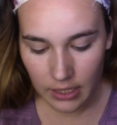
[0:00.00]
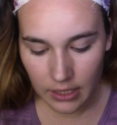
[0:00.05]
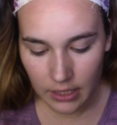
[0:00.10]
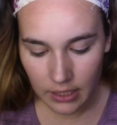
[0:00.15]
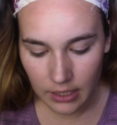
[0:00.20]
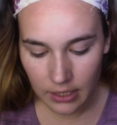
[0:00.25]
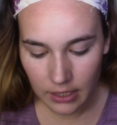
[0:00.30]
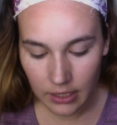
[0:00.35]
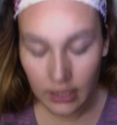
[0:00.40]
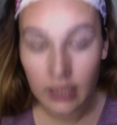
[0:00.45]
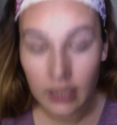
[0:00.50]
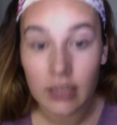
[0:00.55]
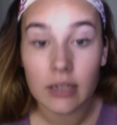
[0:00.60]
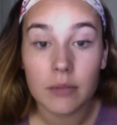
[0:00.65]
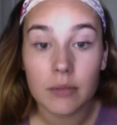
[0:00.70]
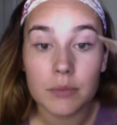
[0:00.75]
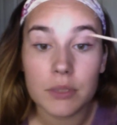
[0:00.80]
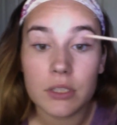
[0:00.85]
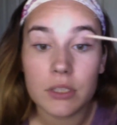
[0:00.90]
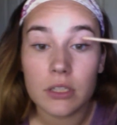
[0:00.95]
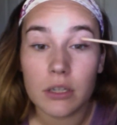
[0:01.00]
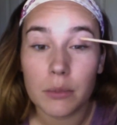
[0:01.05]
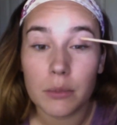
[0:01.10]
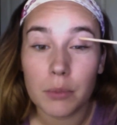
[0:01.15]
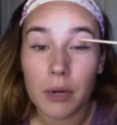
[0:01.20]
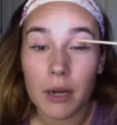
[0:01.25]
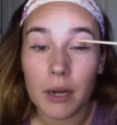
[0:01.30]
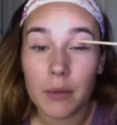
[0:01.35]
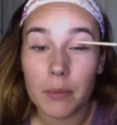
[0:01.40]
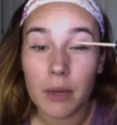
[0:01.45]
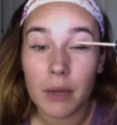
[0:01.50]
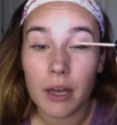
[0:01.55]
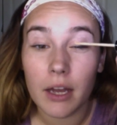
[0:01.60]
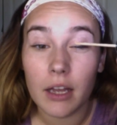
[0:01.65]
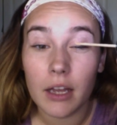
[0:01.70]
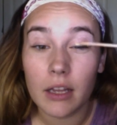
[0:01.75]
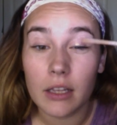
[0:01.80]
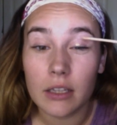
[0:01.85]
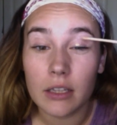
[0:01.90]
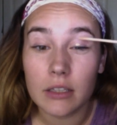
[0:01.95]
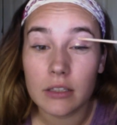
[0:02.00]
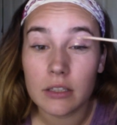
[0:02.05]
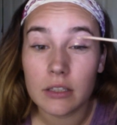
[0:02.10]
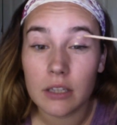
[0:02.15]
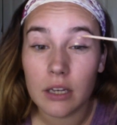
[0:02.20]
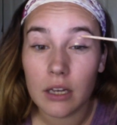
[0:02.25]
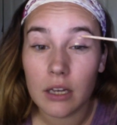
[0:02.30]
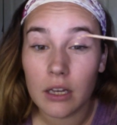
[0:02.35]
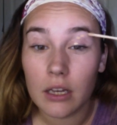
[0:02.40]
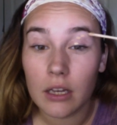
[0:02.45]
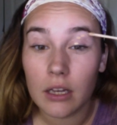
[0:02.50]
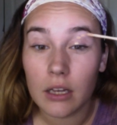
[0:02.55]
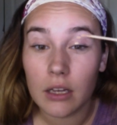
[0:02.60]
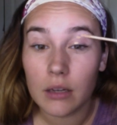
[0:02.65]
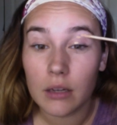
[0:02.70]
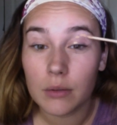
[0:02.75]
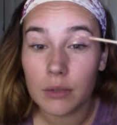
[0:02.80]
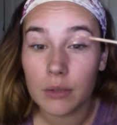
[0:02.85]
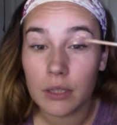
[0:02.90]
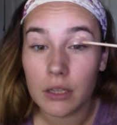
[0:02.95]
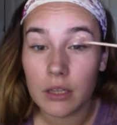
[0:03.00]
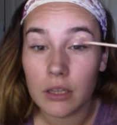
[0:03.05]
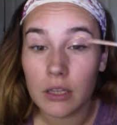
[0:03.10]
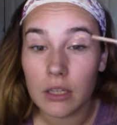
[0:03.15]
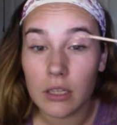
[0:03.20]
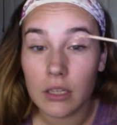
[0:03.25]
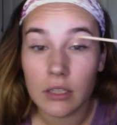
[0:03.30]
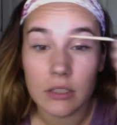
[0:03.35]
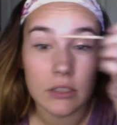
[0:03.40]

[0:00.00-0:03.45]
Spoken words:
And I'm just going to prime my eyelids with this.